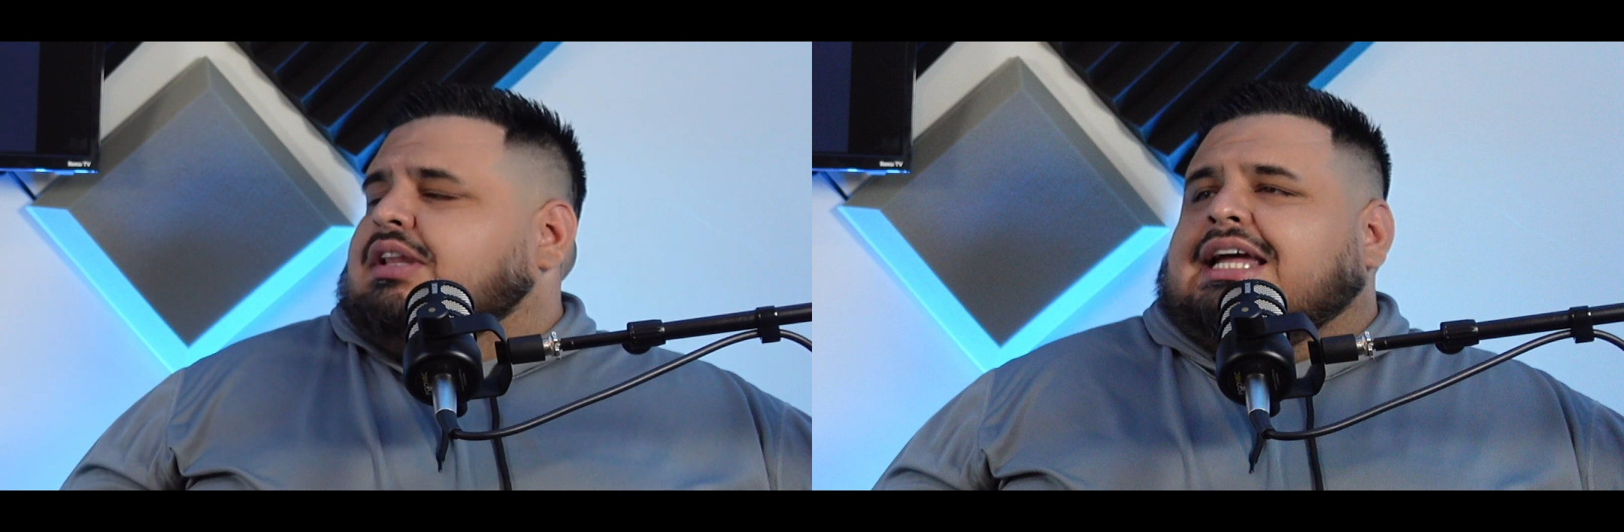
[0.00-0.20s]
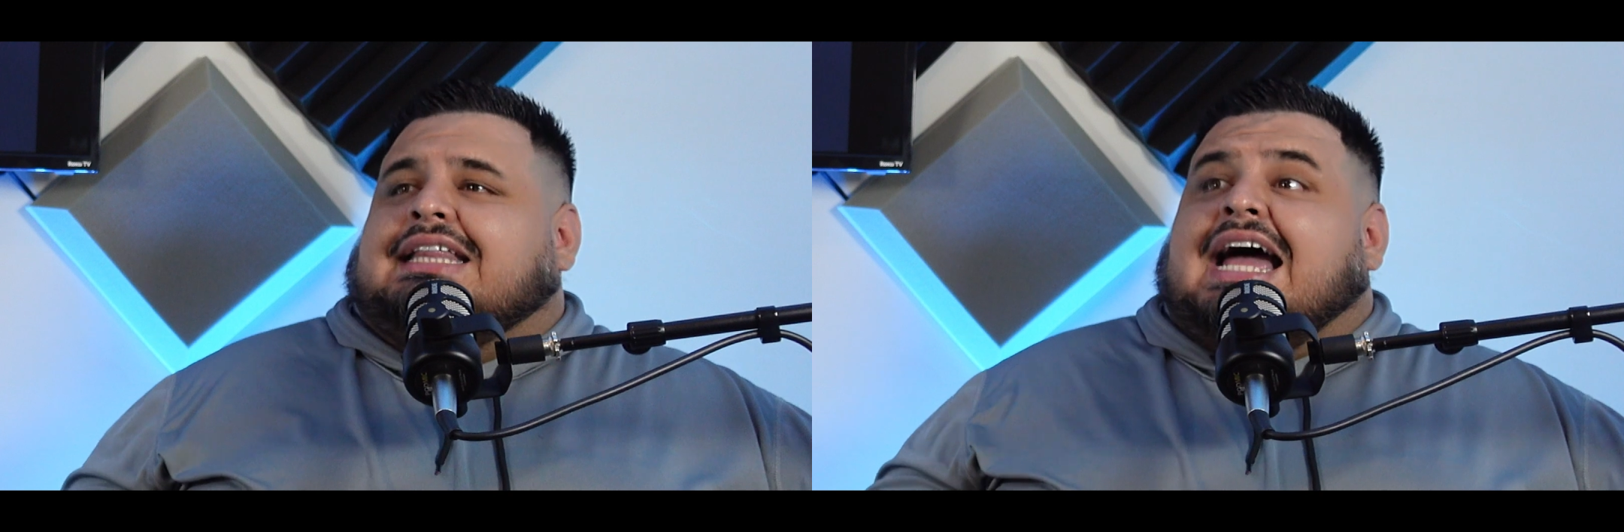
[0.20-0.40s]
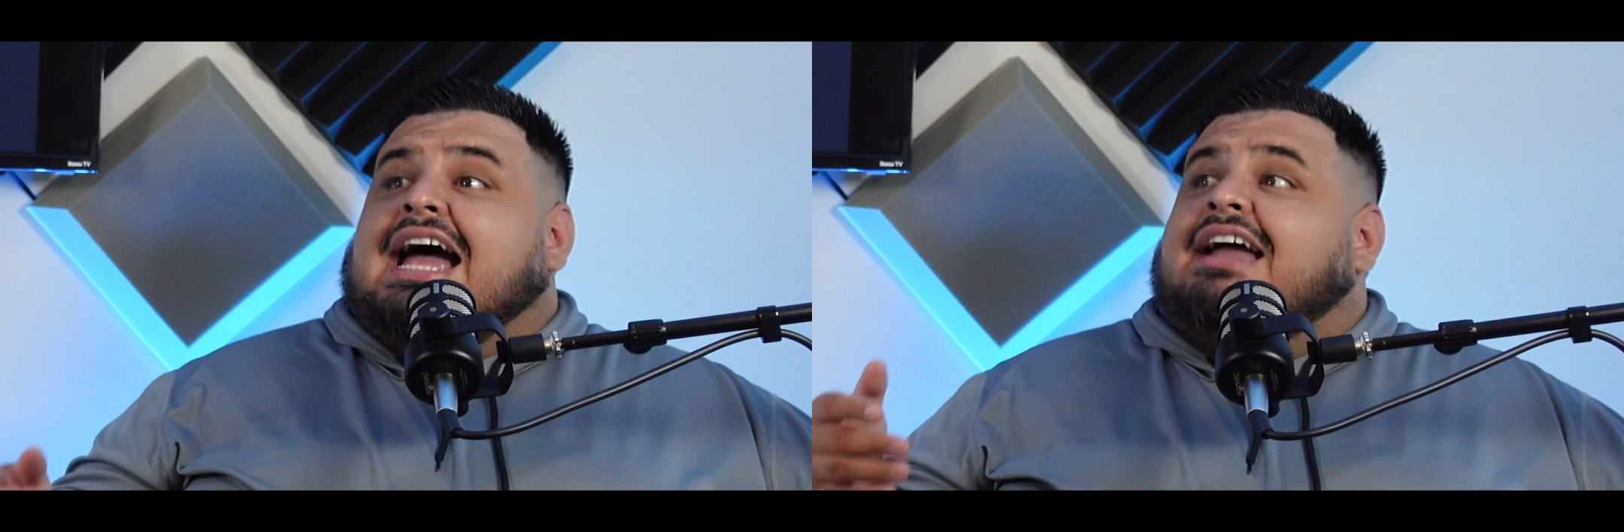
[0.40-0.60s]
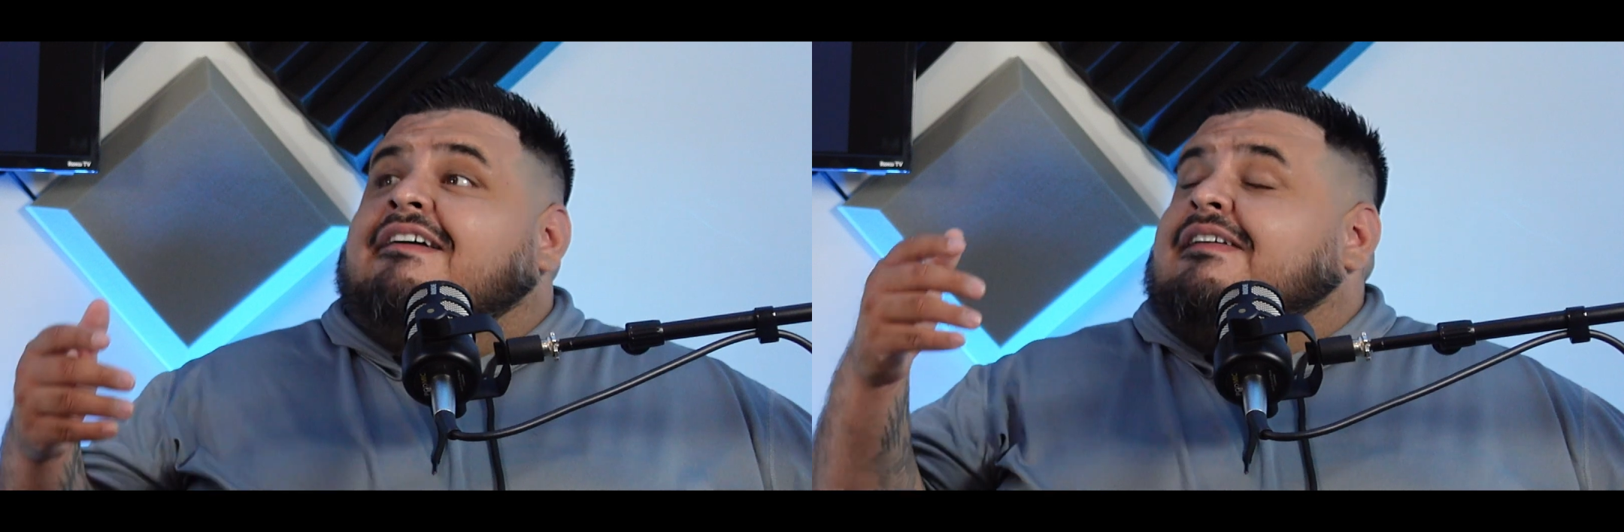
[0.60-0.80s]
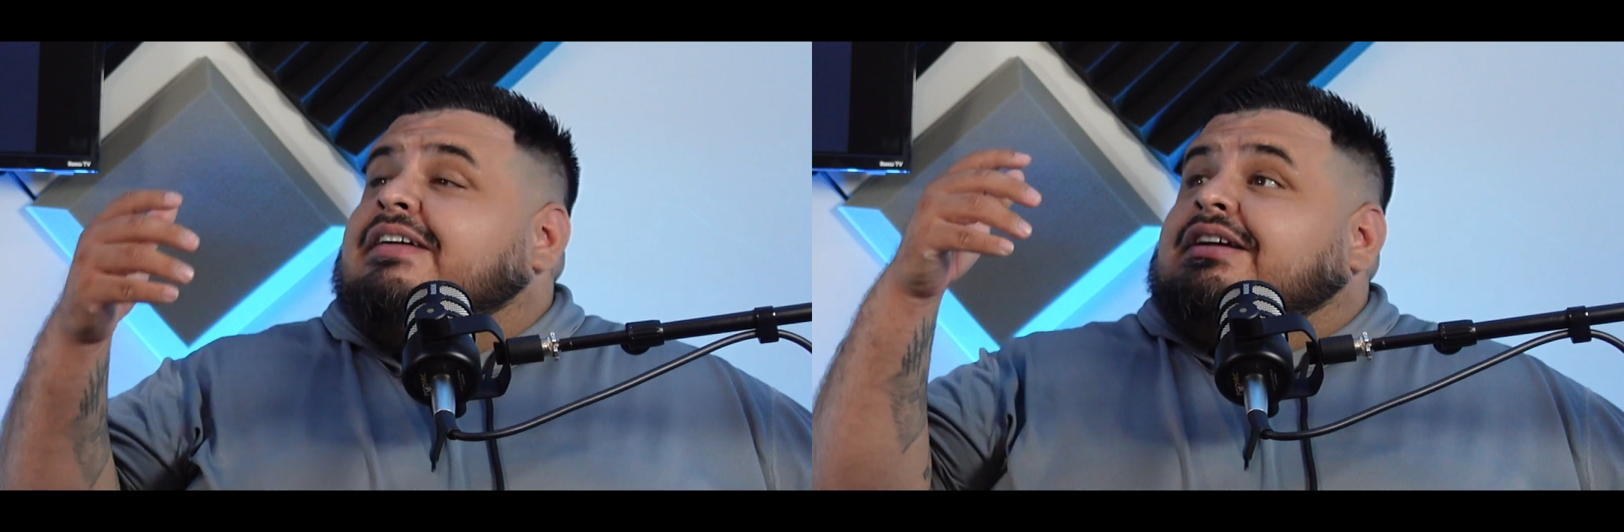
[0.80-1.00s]
Like that
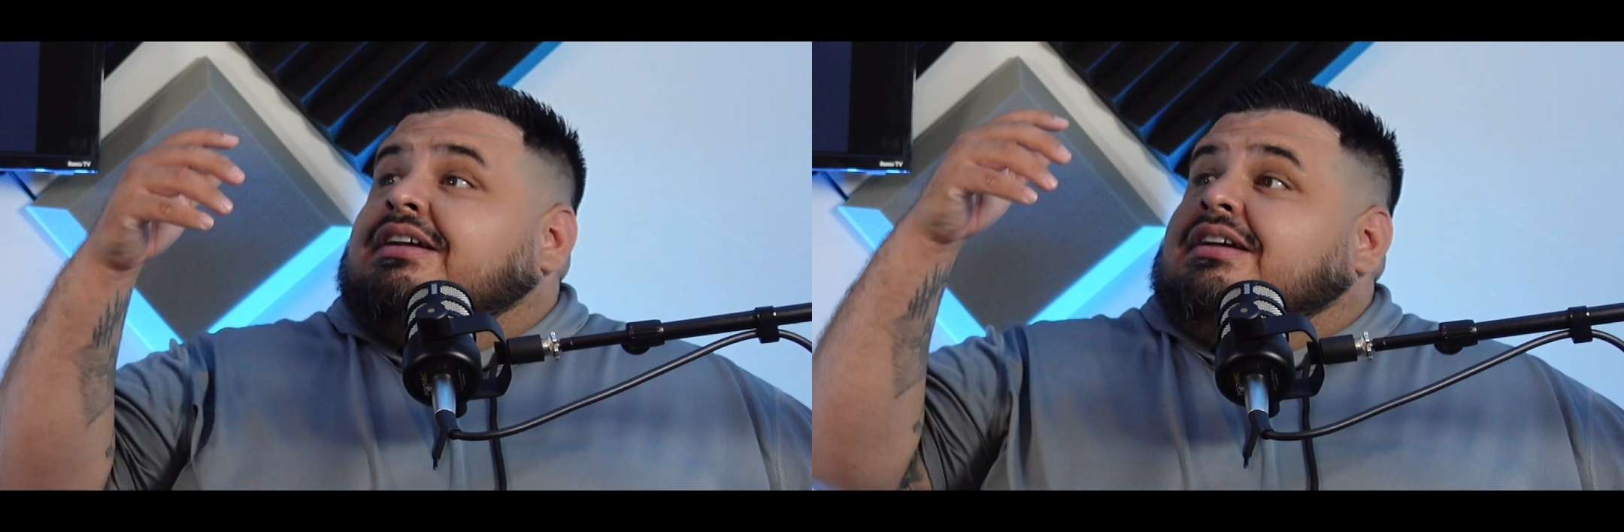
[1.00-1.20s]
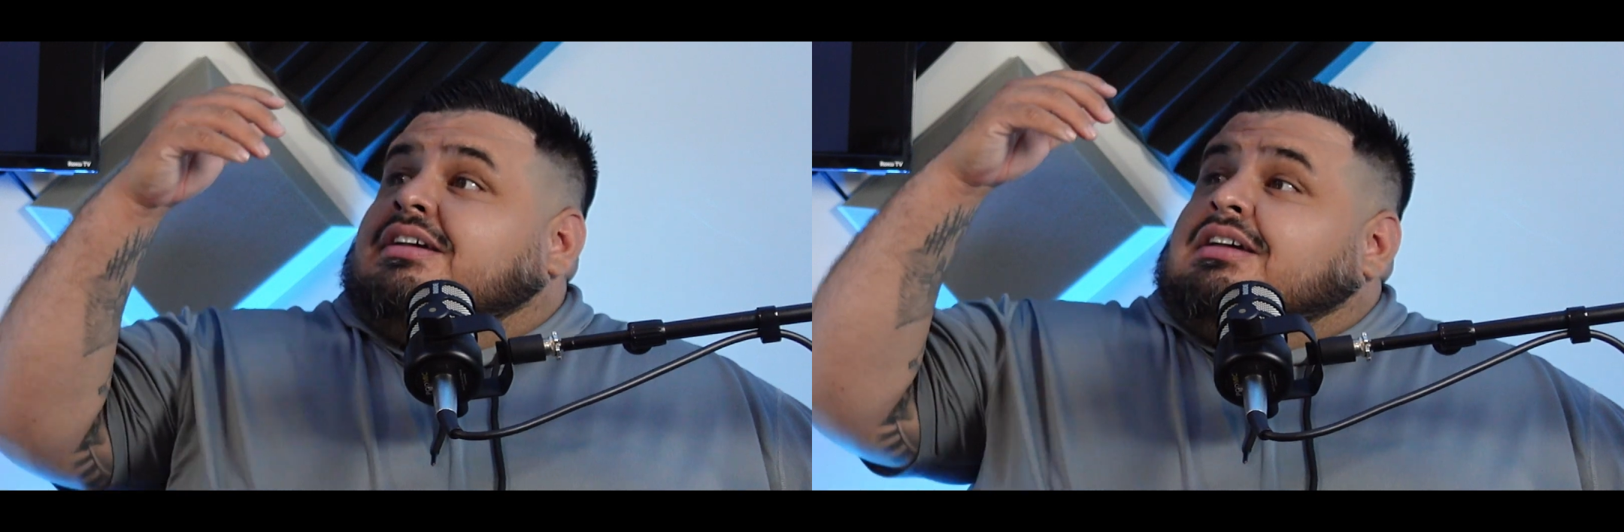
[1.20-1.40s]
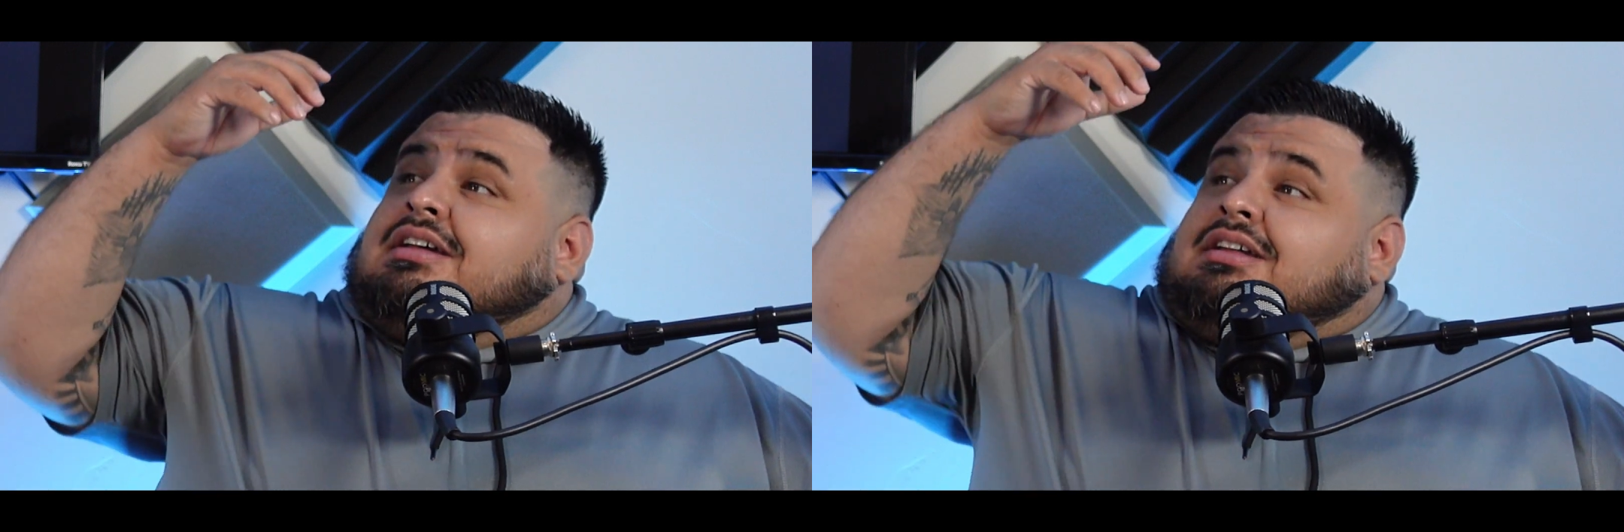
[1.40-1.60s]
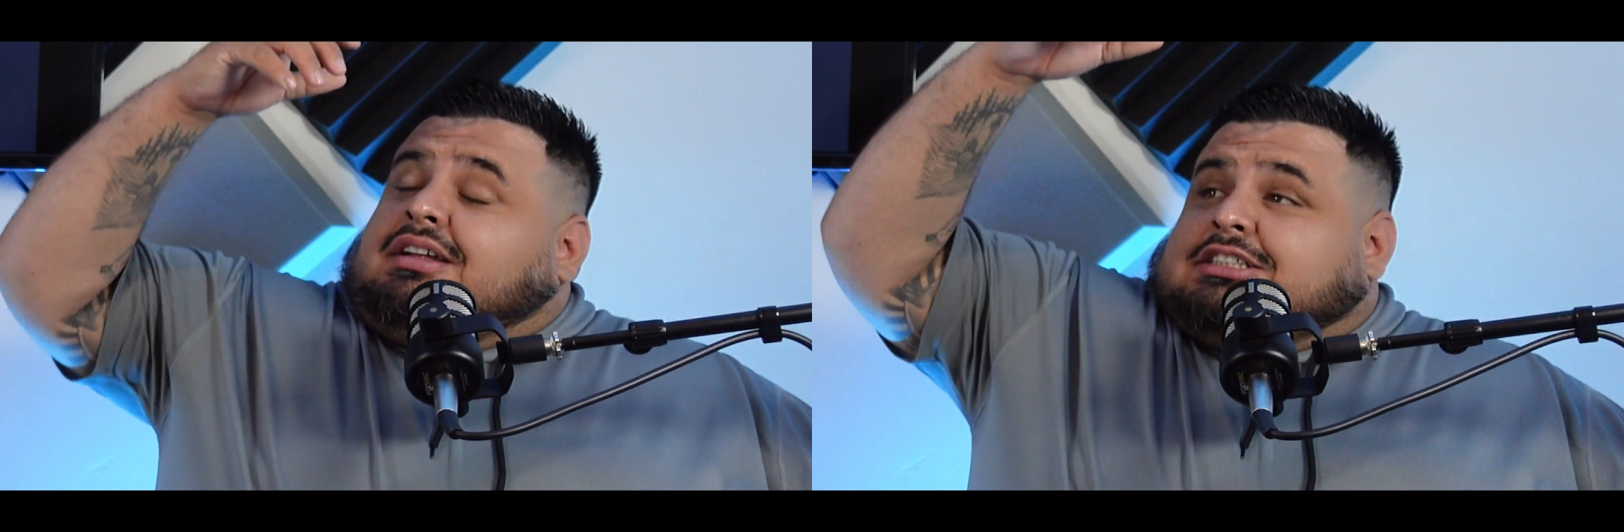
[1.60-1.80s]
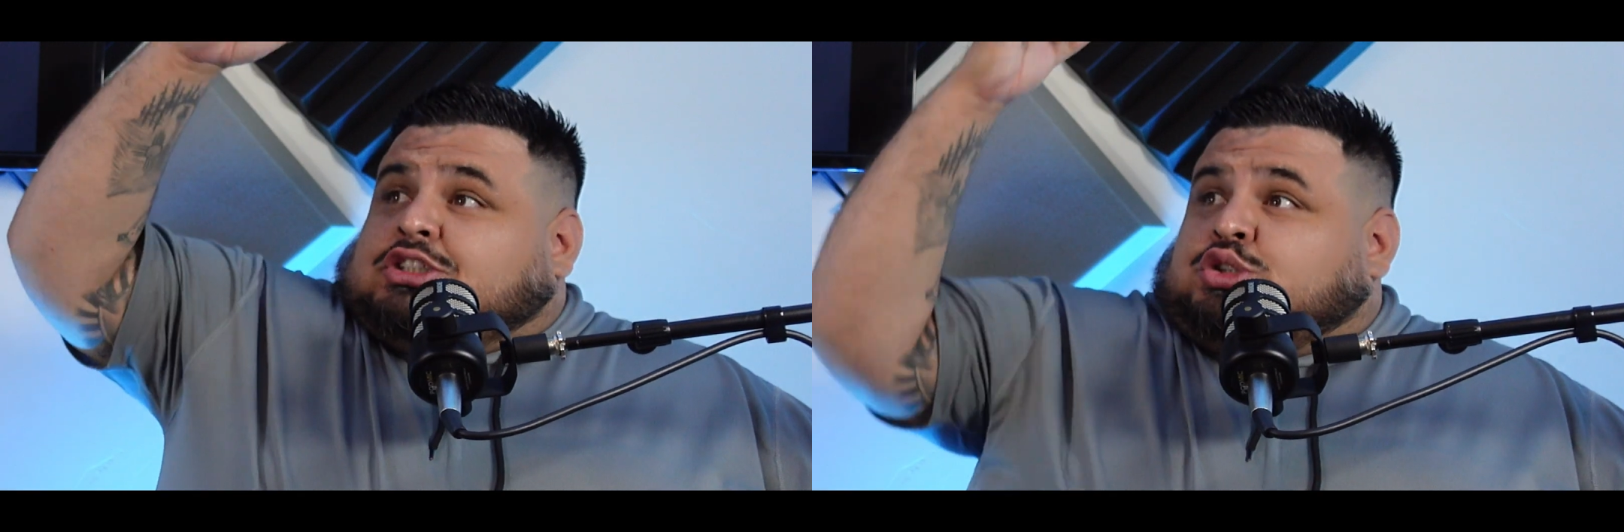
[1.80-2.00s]

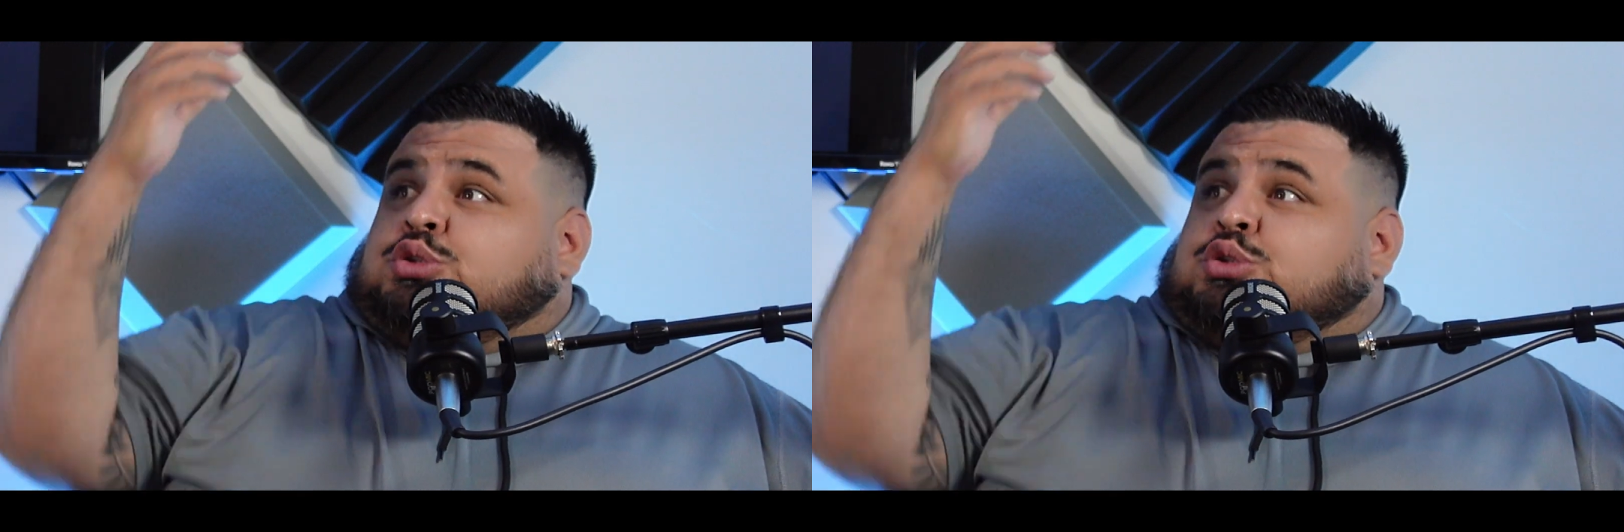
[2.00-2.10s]
is